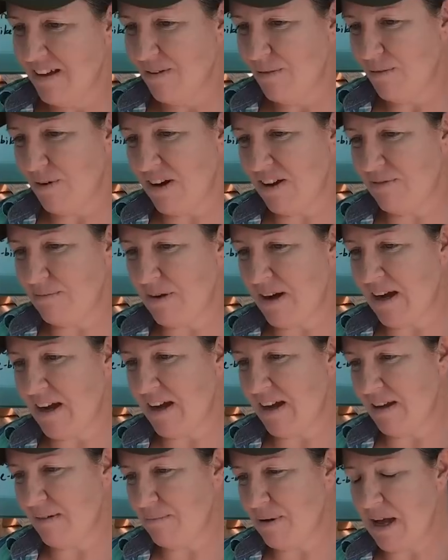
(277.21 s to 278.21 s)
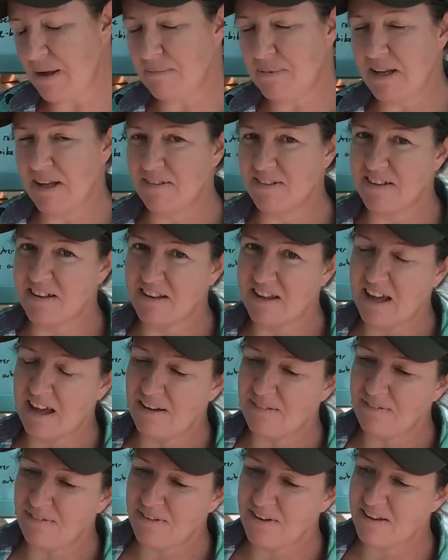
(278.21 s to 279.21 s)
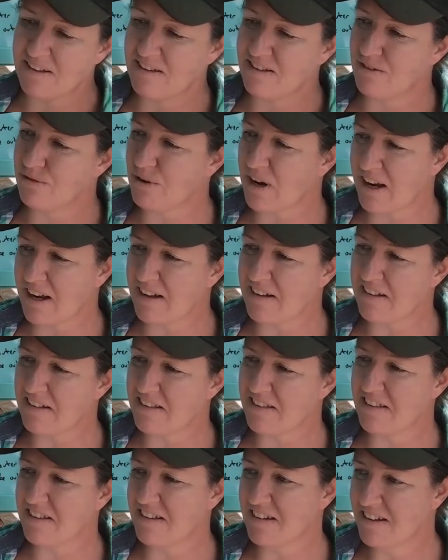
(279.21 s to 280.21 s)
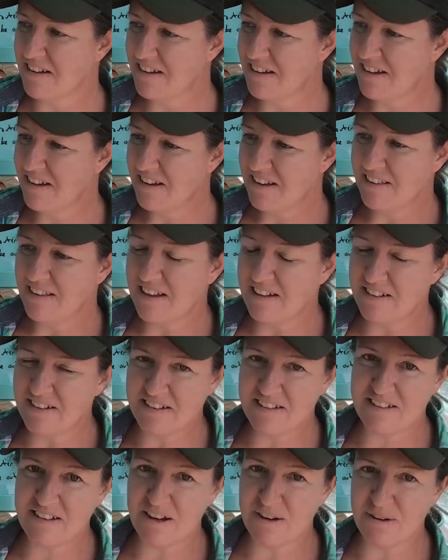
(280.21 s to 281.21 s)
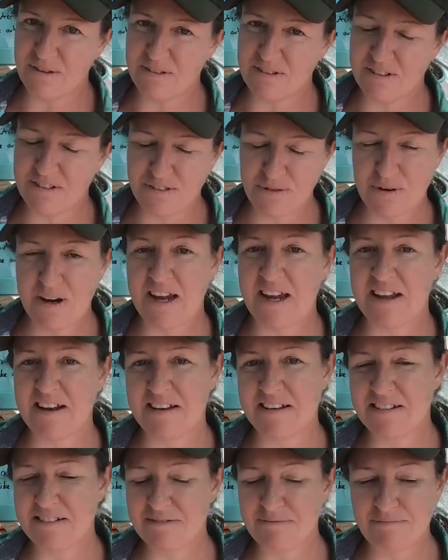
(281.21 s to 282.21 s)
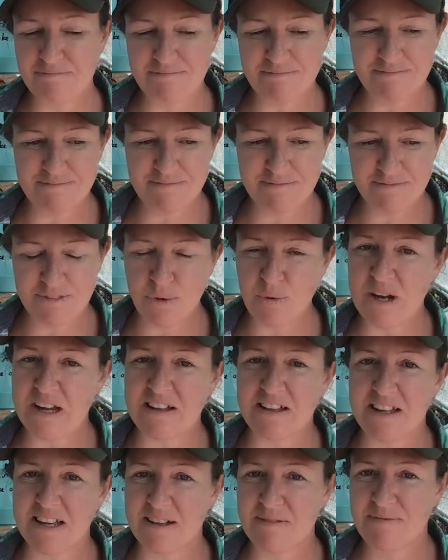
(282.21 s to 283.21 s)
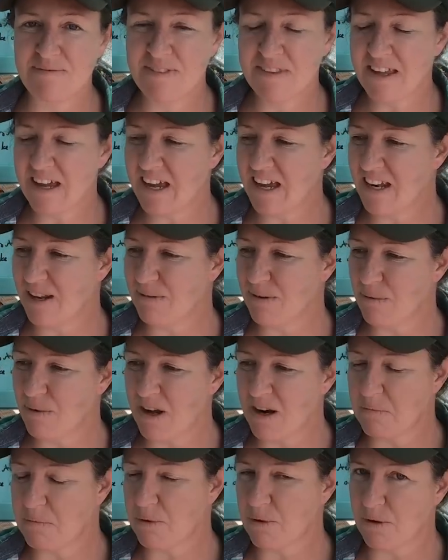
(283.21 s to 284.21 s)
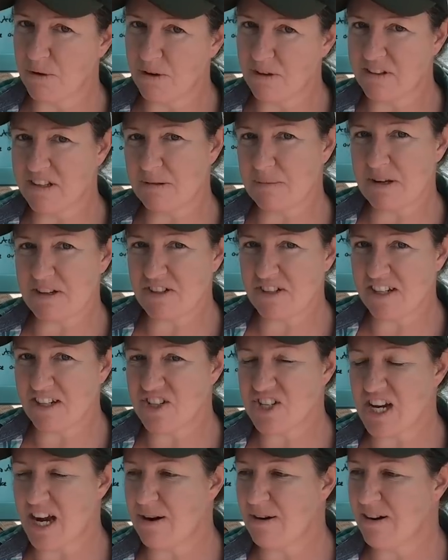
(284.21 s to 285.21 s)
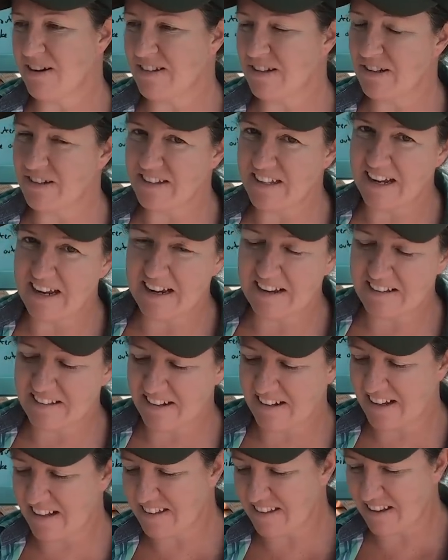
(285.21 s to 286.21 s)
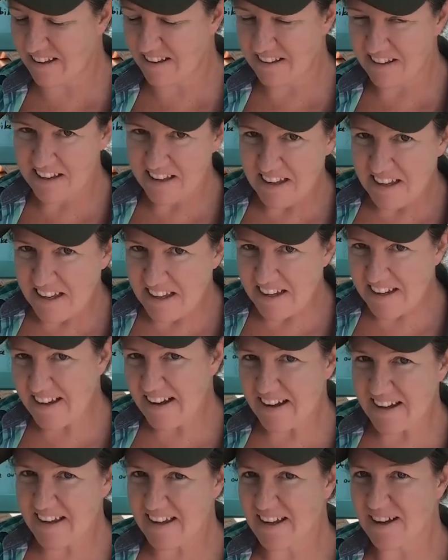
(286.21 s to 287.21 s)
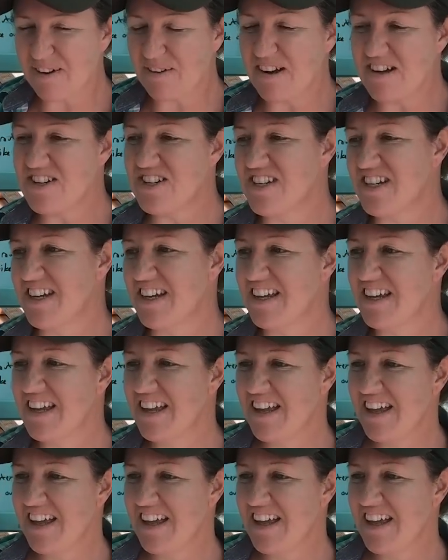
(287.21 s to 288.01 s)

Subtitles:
One of my pet peeves in life is drains that just don't drain quickly. Hate it when water pools, especially in showers or sinks, and it gets all gunky and grungy.